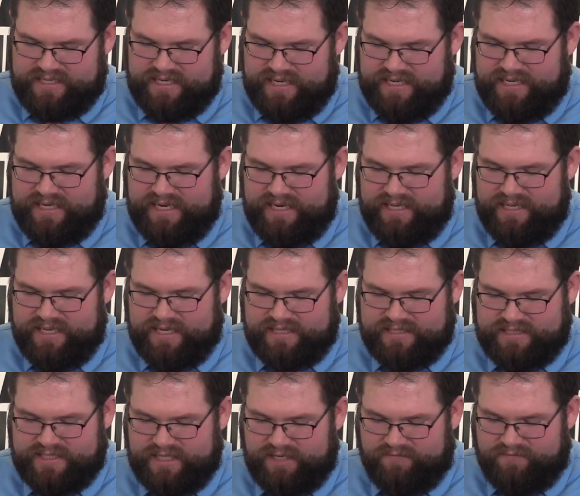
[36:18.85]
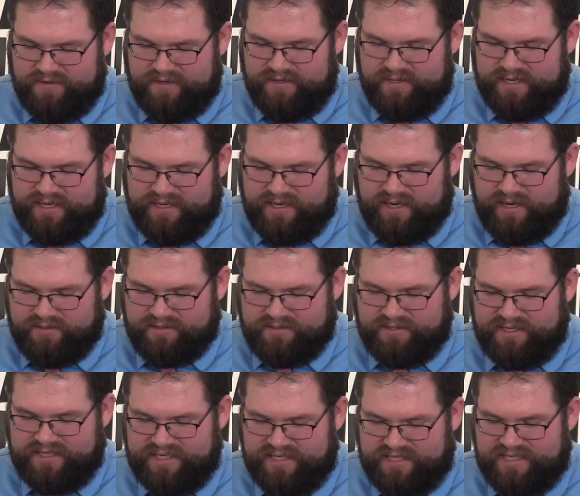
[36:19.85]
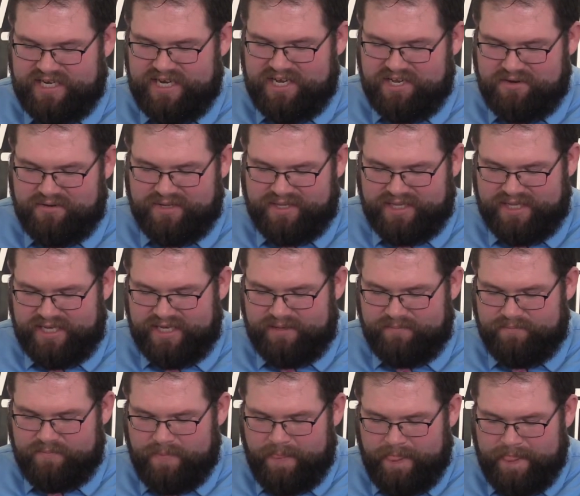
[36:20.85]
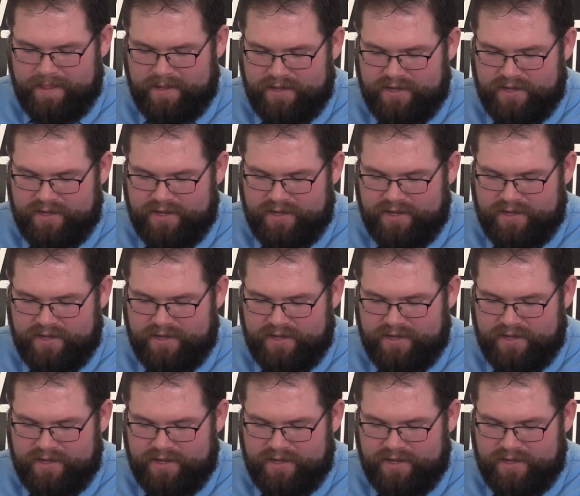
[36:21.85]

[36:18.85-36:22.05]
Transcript: Take heed thyself and in thy doctrine continue in them.